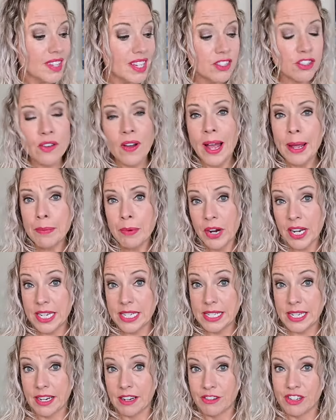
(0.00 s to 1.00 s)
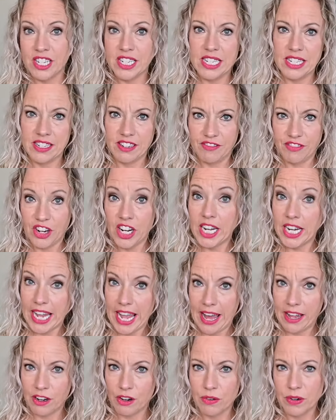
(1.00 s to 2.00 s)
So I break it down into different
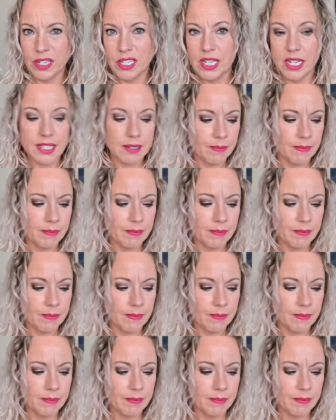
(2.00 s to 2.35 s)
categories because